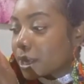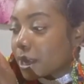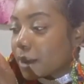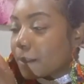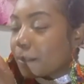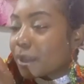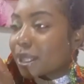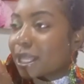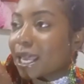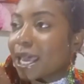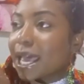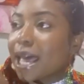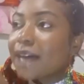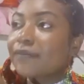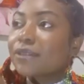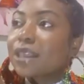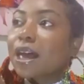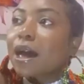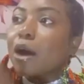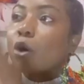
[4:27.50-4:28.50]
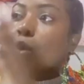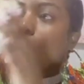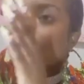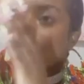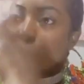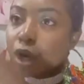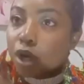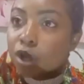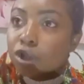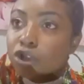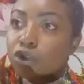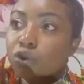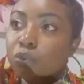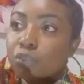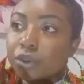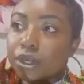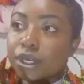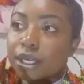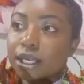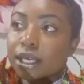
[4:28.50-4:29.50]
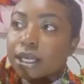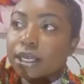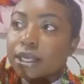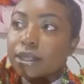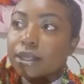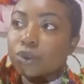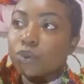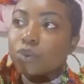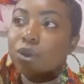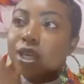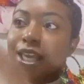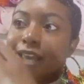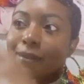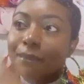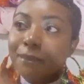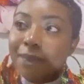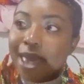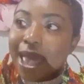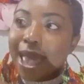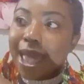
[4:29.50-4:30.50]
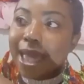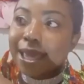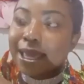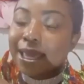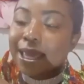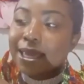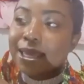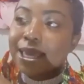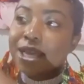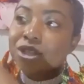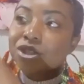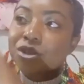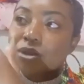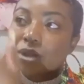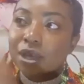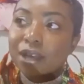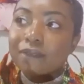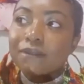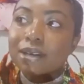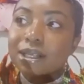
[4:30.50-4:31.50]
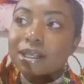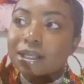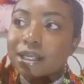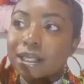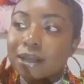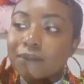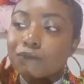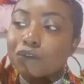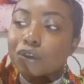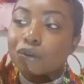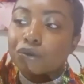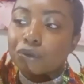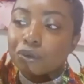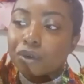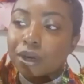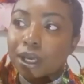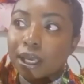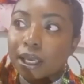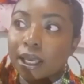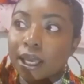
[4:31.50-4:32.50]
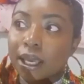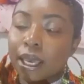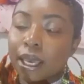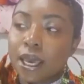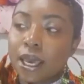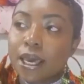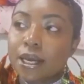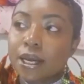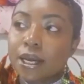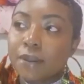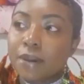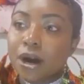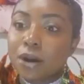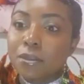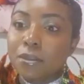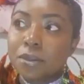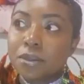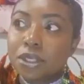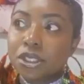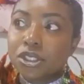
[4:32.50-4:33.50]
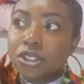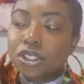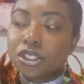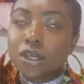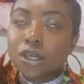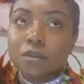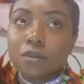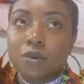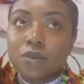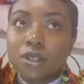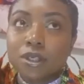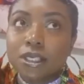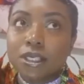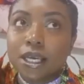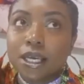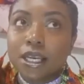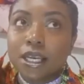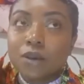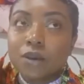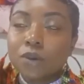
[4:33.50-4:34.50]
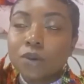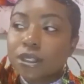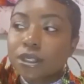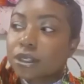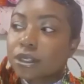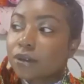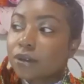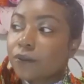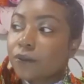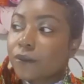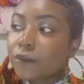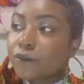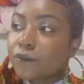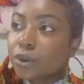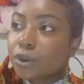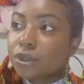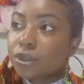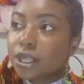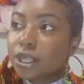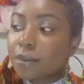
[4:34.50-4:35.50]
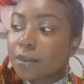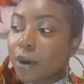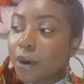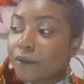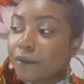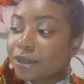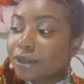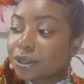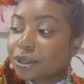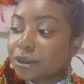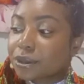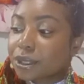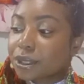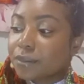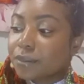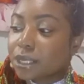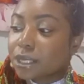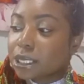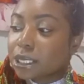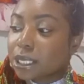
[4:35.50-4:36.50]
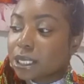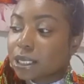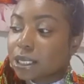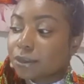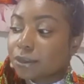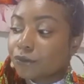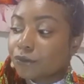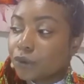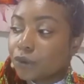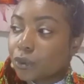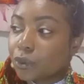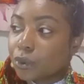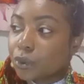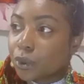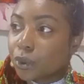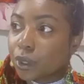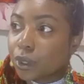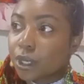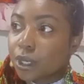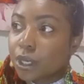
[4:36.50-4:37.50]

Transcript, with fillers: But they have not worked to put in to get back, and yet you're giving it to them for free. And um, I remember this gentleman was saying he went to the food stamp office or something to get some food or